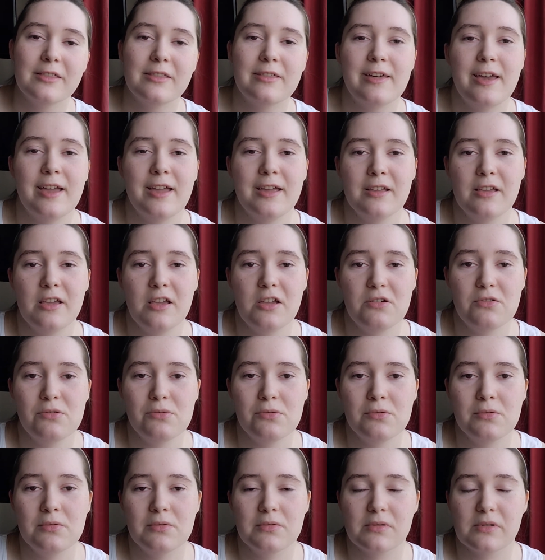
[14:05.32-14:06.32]
thank
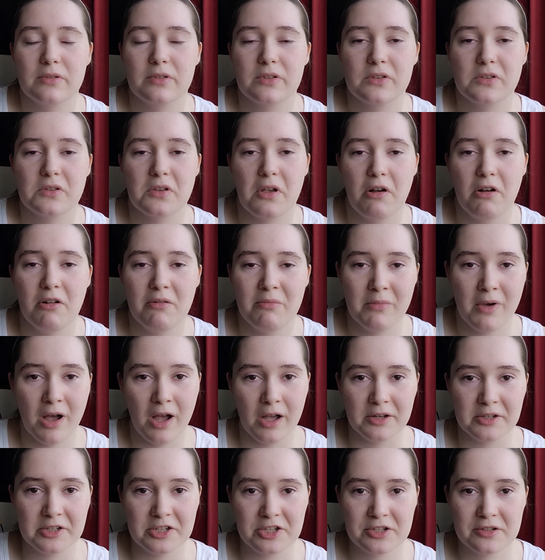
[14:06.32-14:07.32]
you so
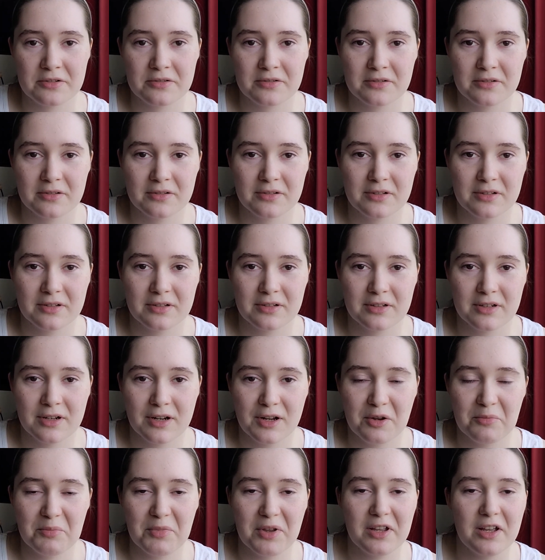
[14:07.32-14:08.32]
much.
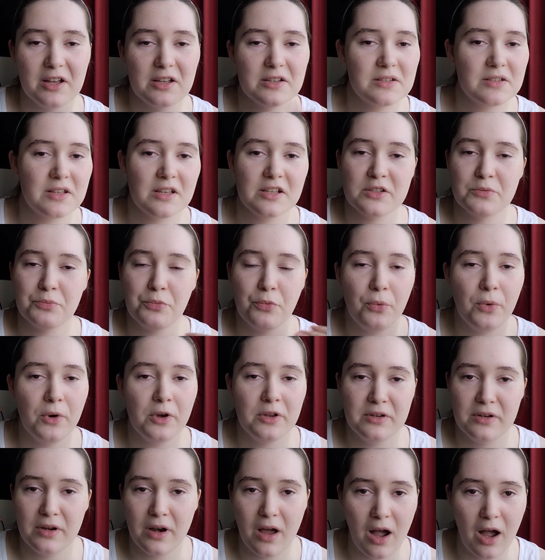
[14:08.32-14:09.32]
Because this
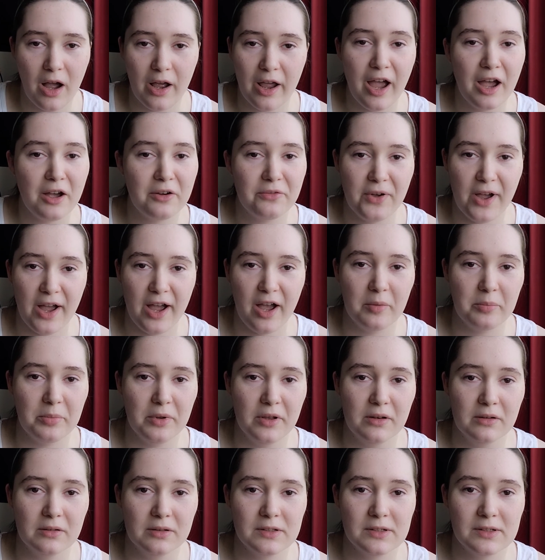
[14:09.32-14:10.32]
would not have
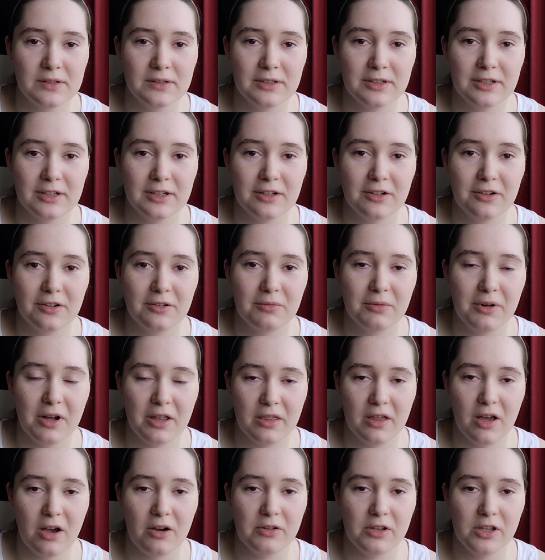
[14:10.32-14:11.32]
happened
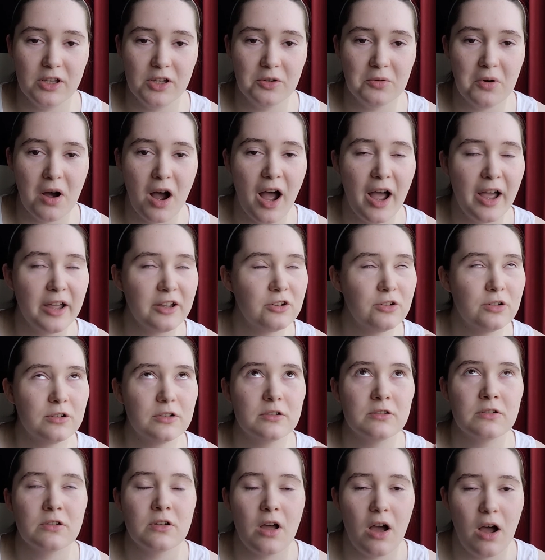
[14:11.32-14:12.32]
without you. I
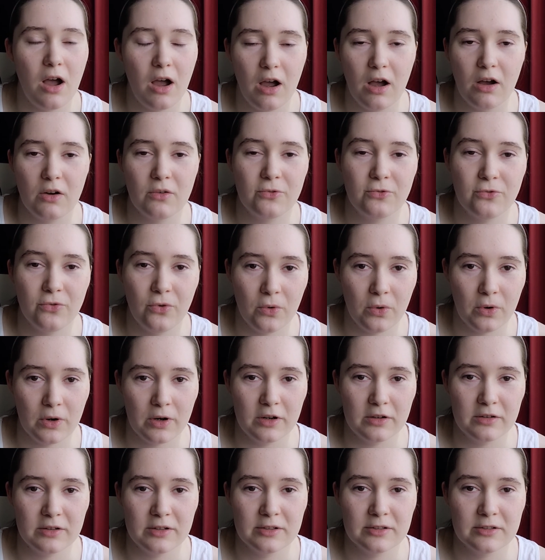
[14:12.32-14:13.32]
could not
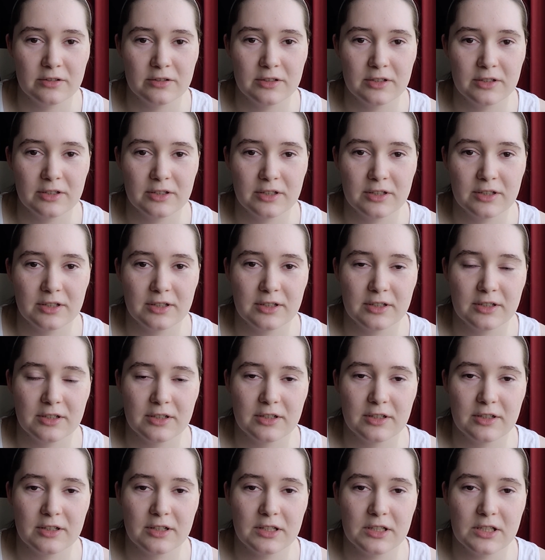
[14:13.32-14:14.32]
afford
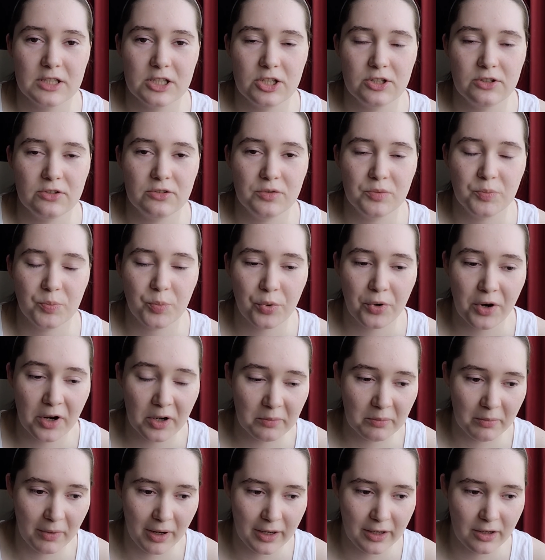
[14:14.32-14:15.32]
to
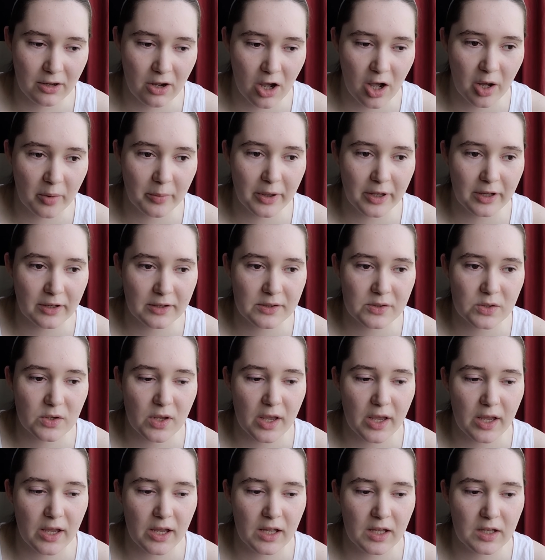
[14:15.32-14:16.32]
print my comics
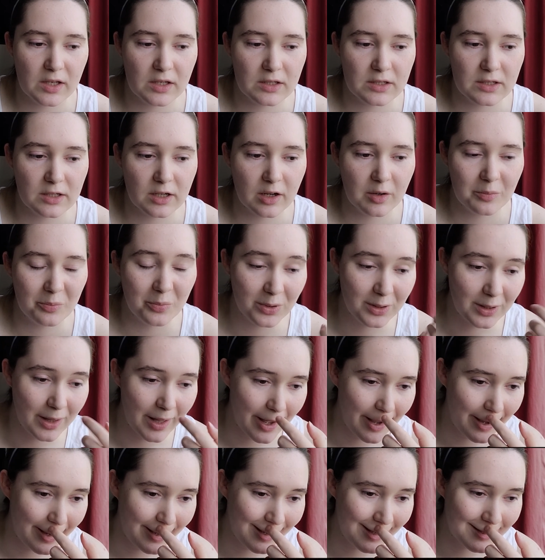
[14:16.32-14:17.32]
and
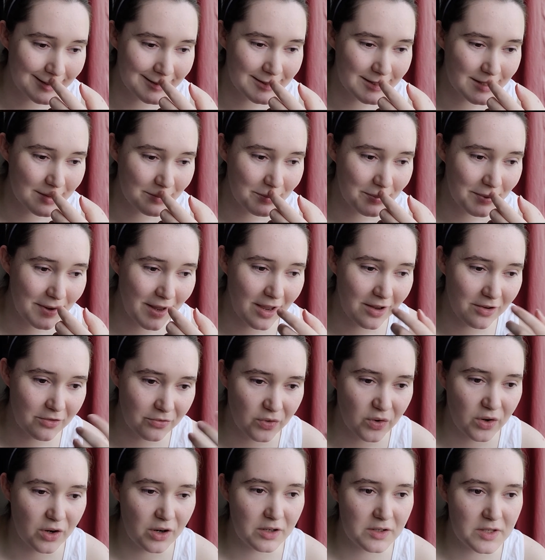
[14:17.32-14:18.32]
apply and to pay
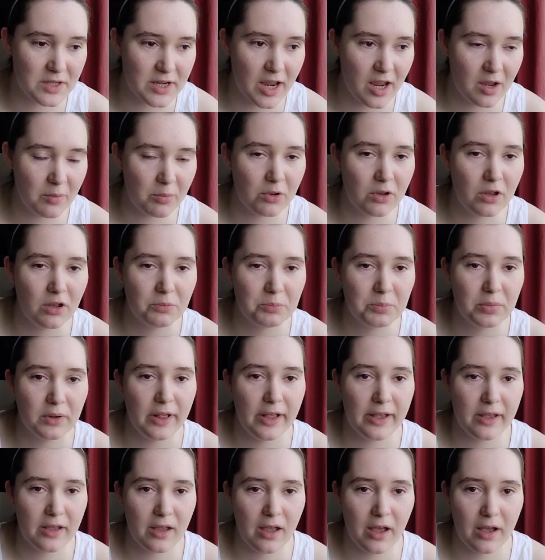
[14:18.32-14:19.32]
for a table,
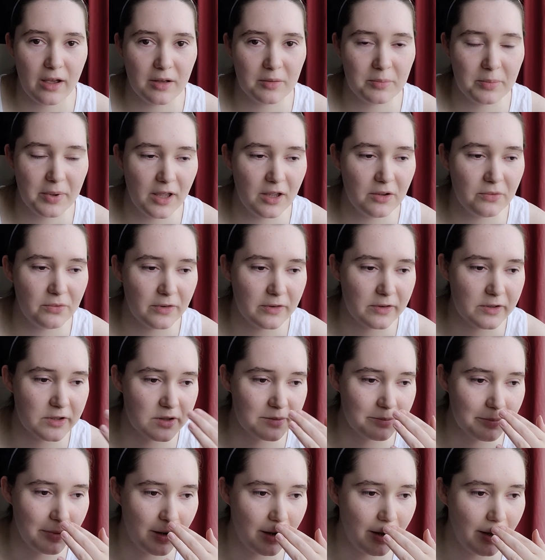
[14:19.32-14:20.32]
pay for a
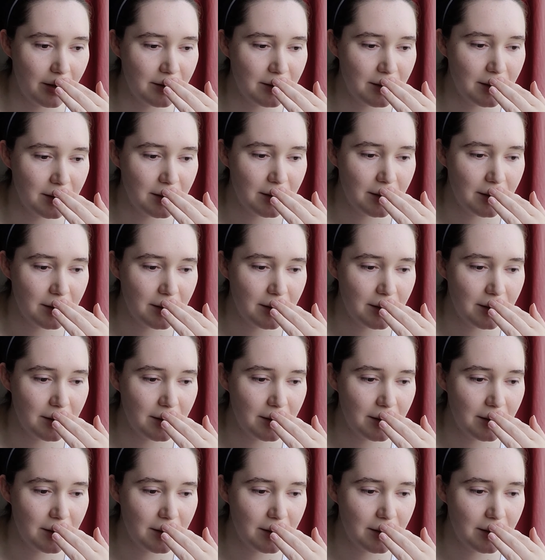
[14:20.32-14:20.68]
spot.